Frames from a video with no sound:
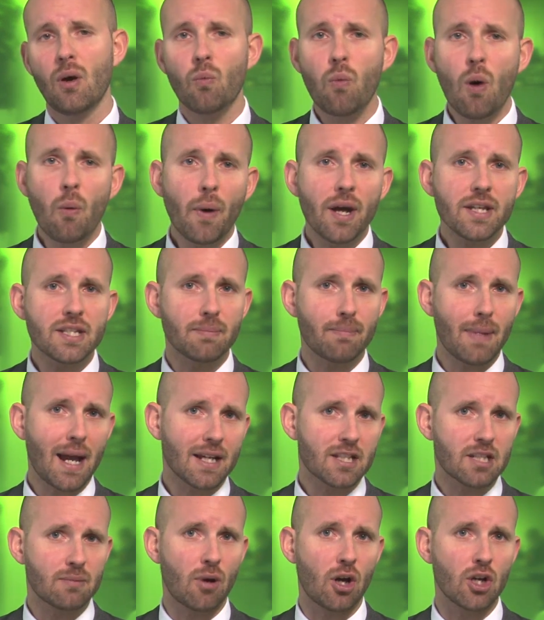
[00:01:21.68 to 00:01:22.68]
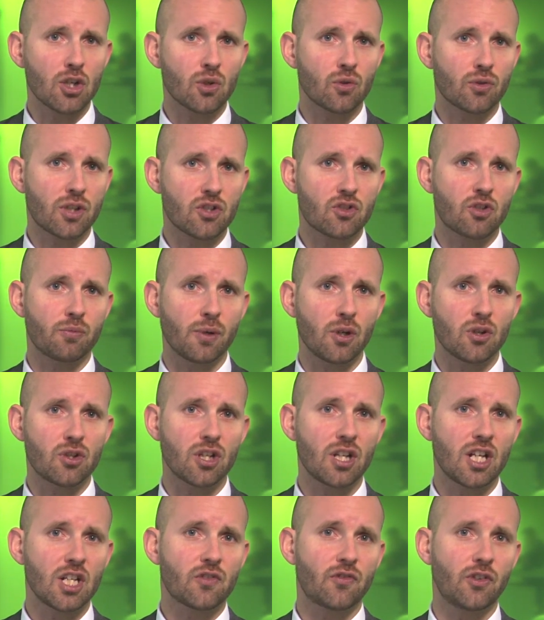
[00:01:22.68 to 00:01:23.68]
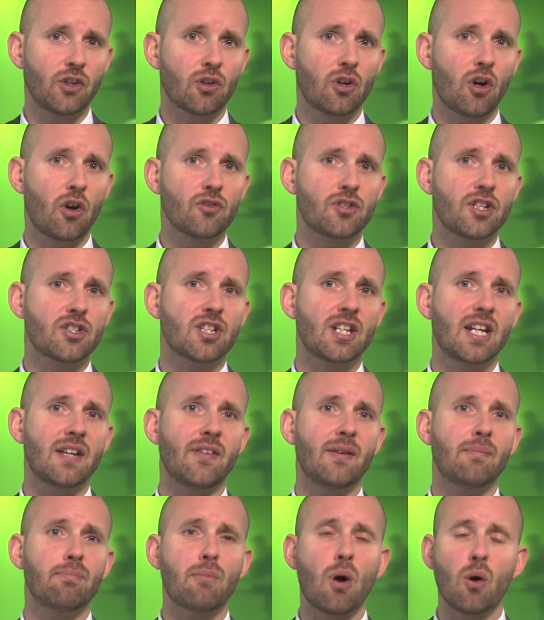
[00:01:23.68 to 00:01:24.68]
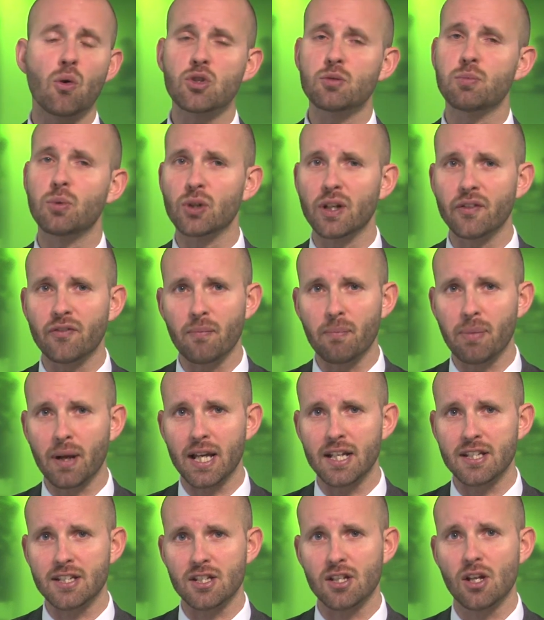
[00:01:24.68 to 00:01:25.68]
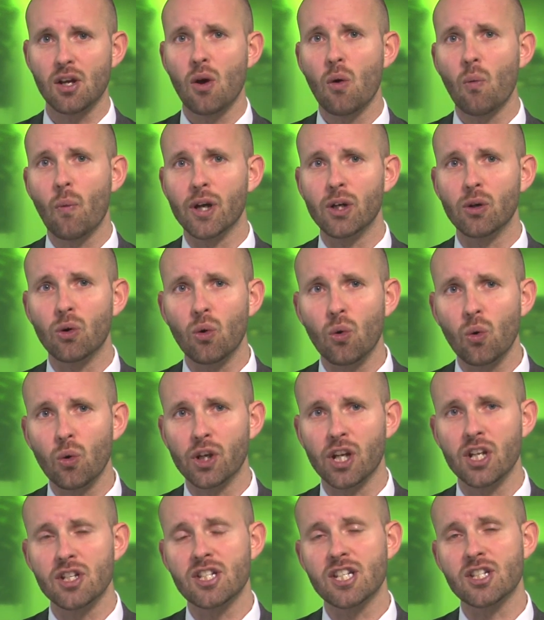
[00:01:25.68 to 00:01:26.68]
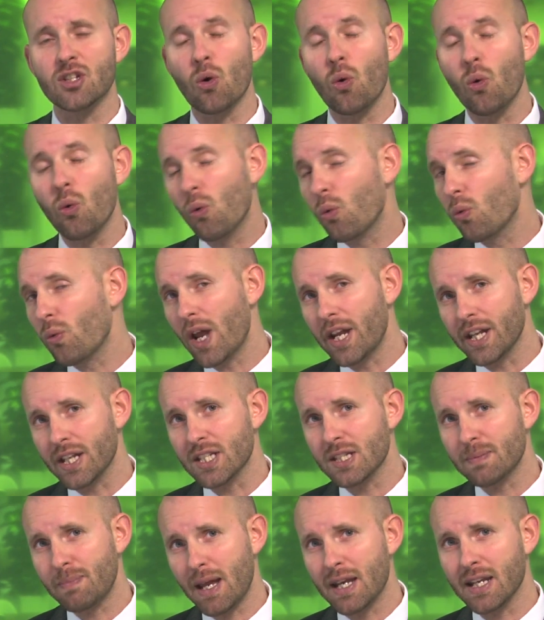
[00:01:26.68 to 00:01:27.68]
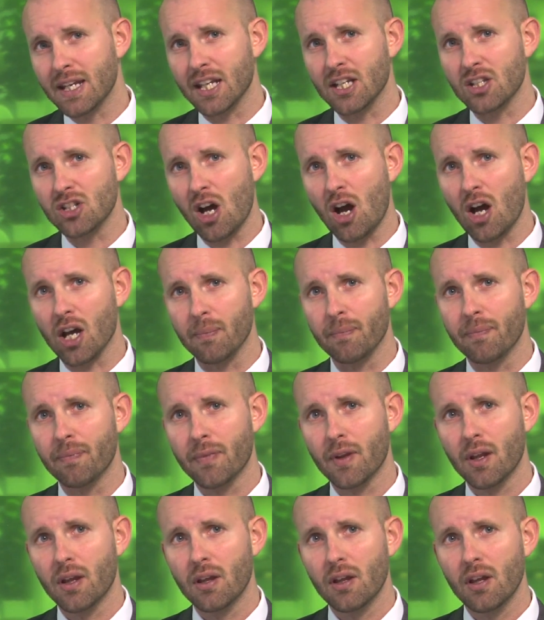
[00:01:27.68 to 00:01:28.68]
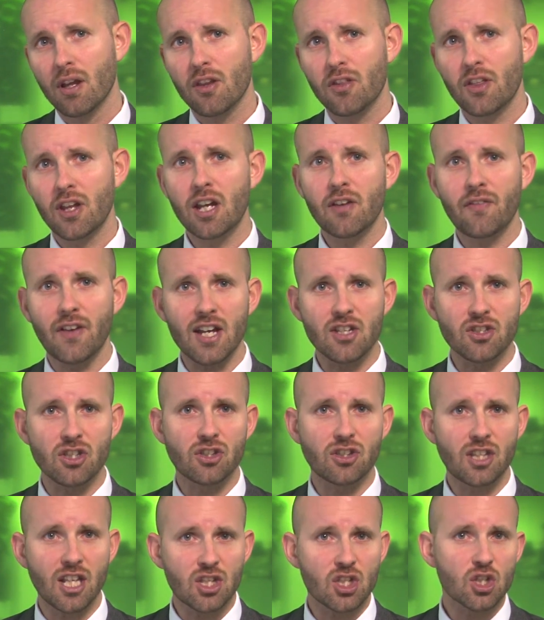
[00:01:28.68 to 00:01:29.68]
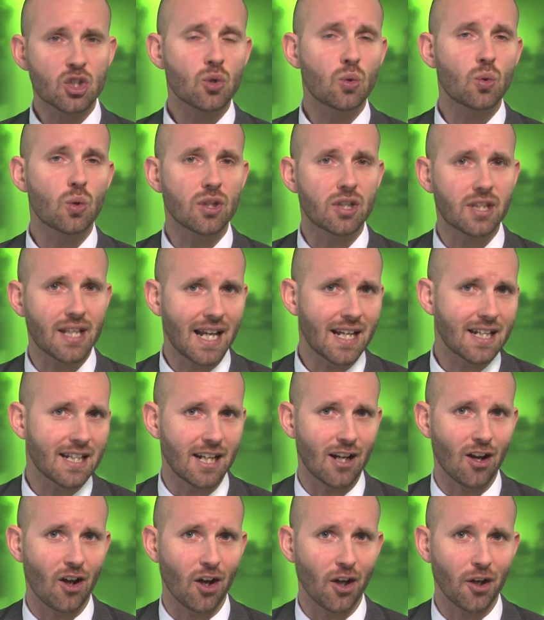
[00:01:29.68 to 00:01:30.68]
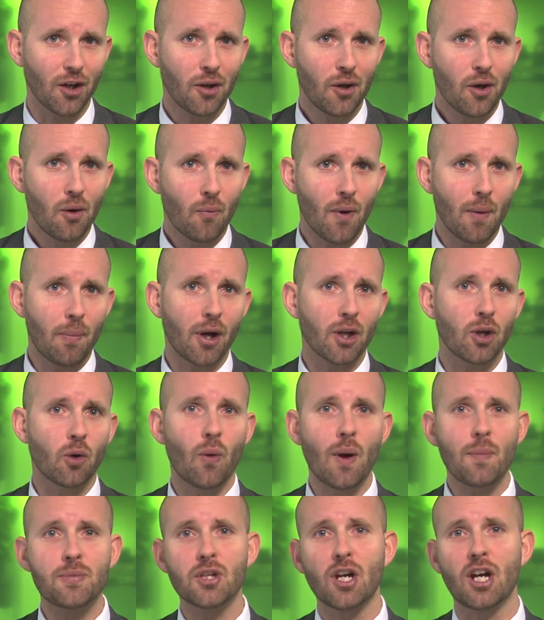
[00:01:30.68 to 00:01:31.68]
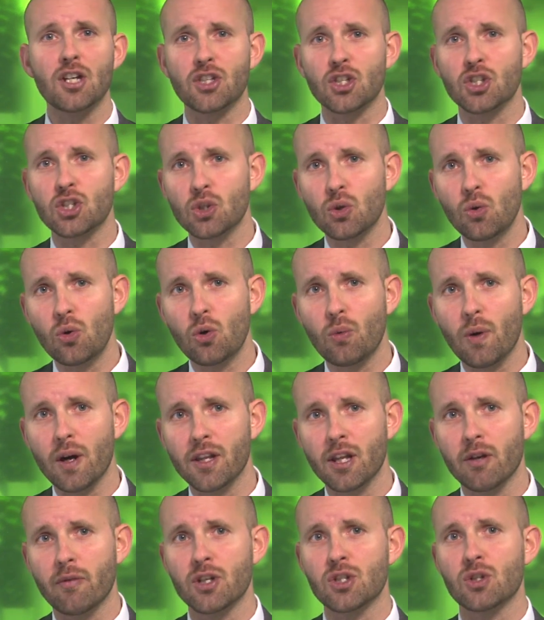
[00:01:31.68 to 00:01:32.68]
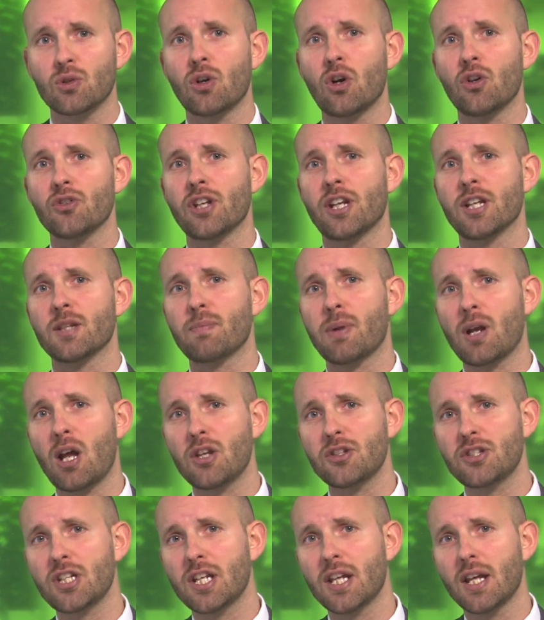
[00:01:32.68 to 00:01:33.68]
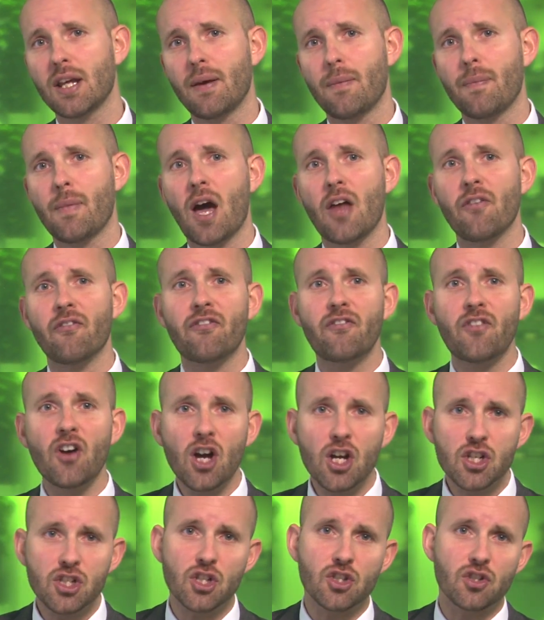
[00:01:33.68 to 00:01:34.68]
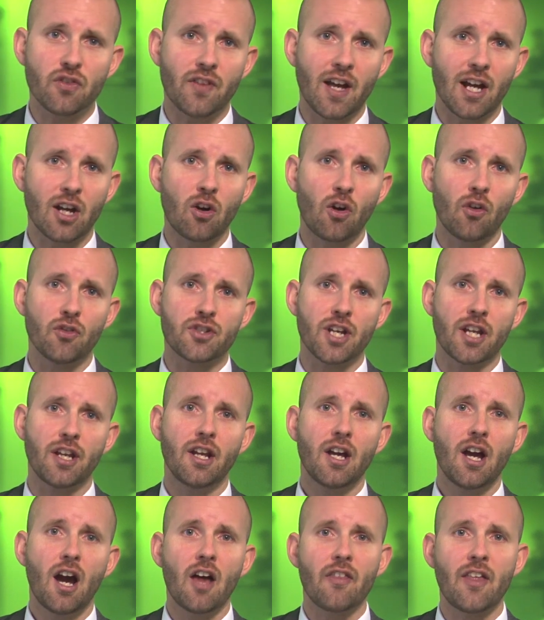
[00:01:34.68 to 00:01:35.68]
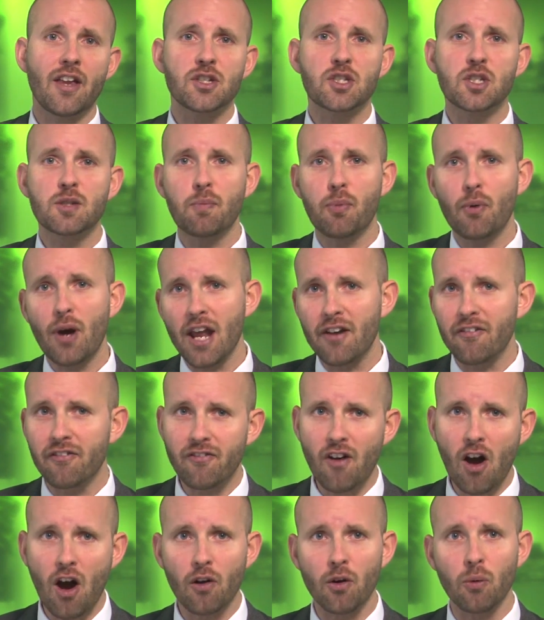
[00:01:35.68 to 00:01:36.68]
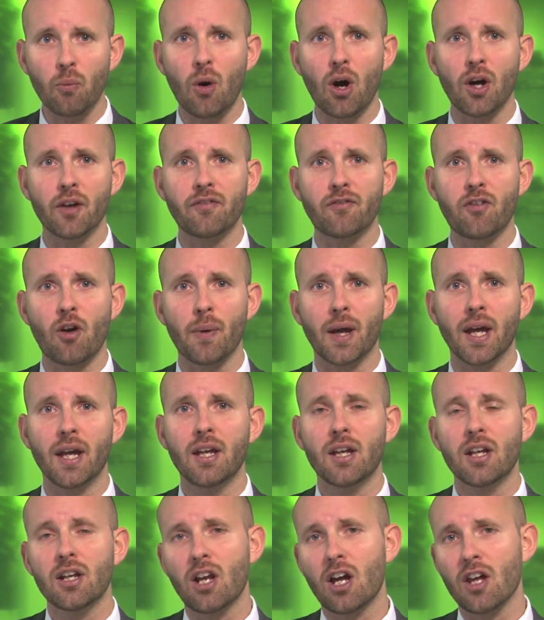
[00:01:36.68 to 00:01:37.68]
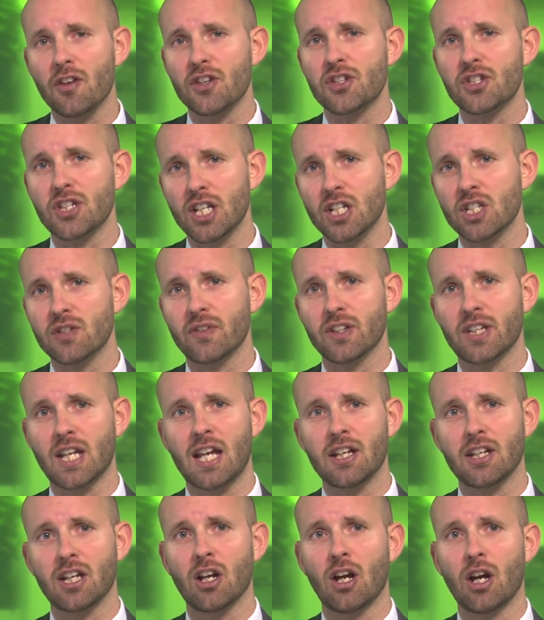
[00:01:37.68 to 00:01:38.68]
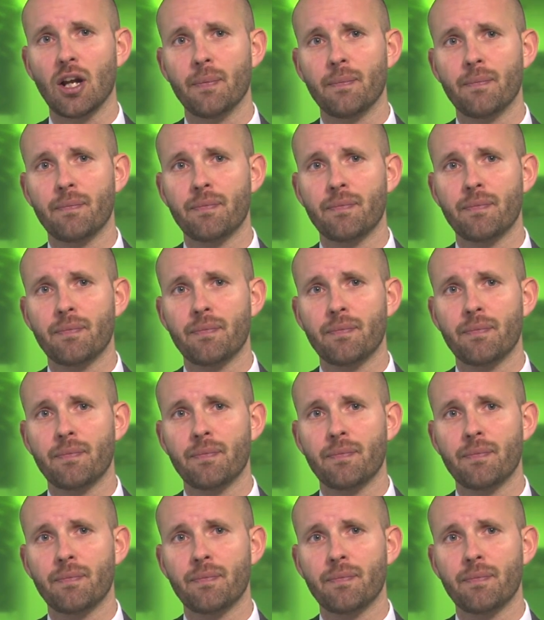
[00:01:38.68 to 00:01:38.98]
One way to maximise your distribution is for your content to live in multiple different places where your audience is already spending time. Think of it as a digital dandelion, whereby your website is the stalk where the original content is planted, and versions of that content are then spread far and wide from it, like the seeds of a dandelion.